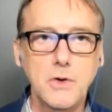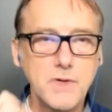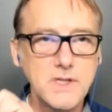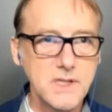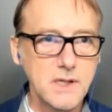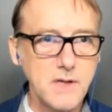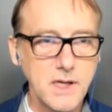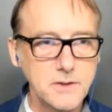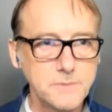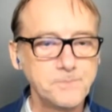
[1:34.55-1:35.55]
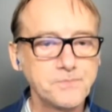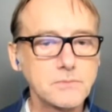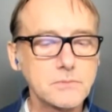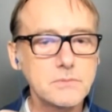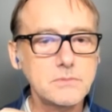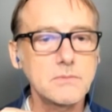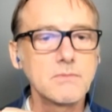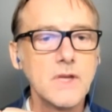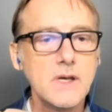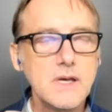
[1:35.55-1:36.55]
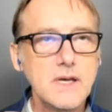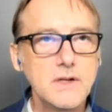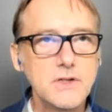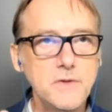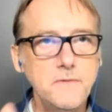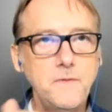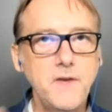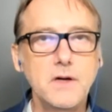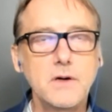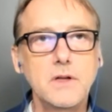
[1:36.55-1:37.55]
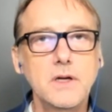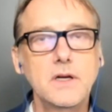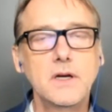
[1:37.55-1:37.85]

resilient, to feel